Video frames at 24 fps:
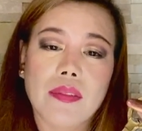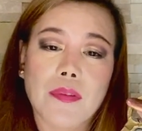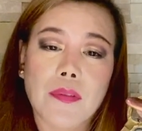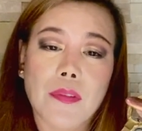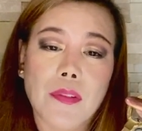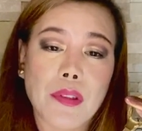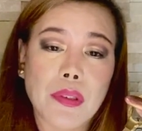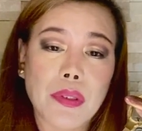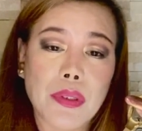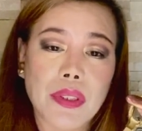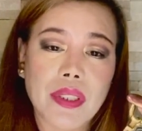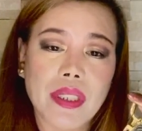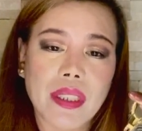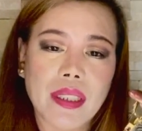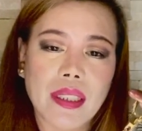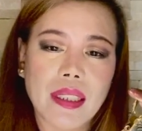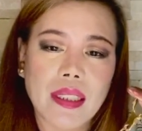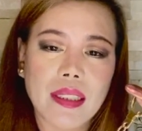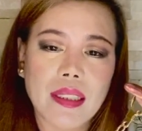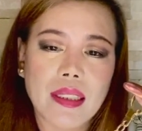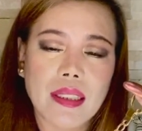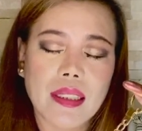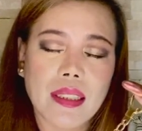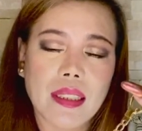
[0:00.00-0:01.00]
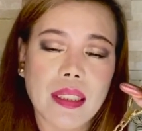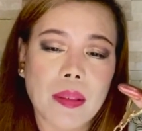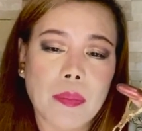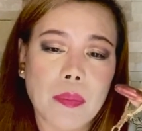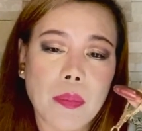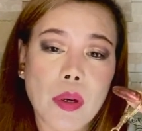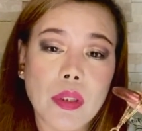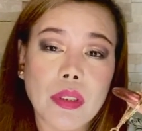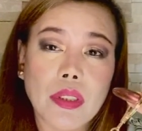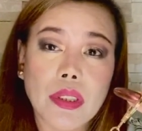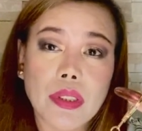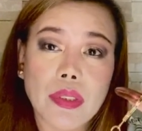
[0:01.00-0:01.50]
Fleur de
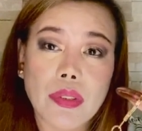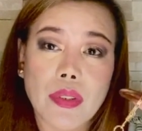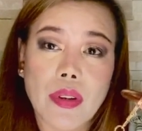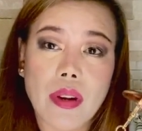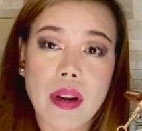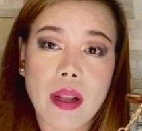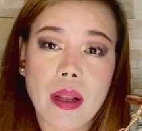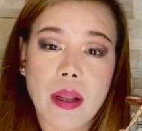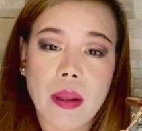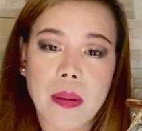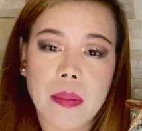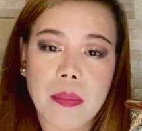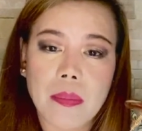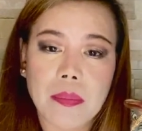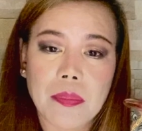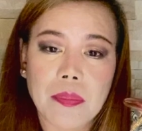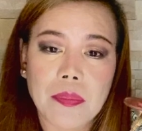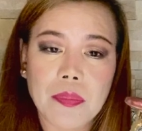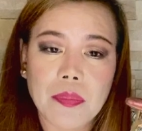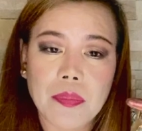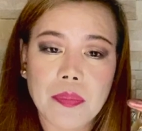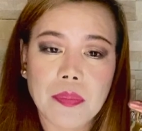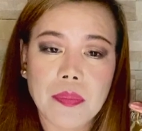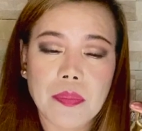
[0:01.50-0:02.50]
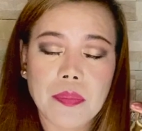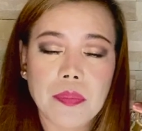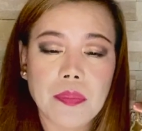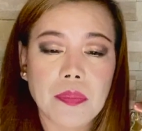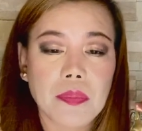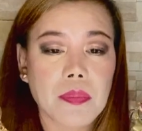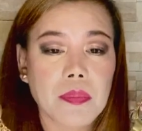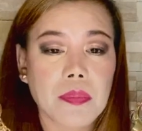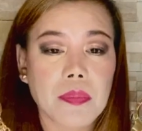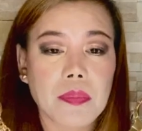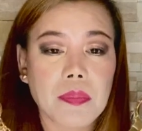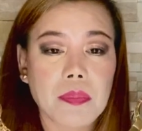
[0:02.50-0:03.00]
Monogram
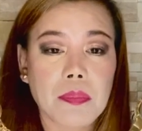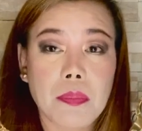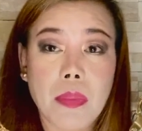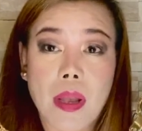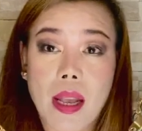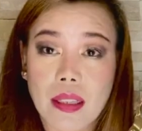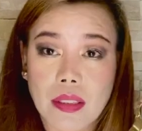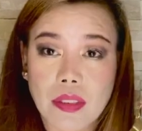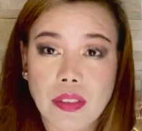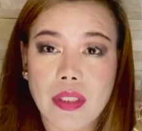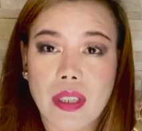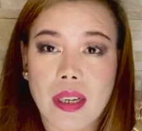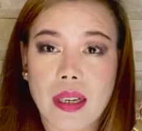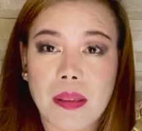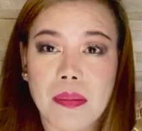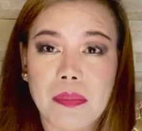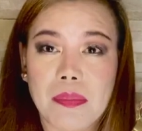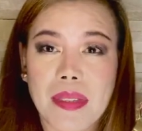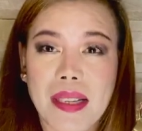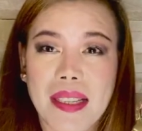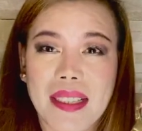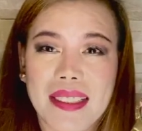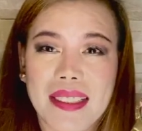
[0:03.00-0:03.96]
bag charm.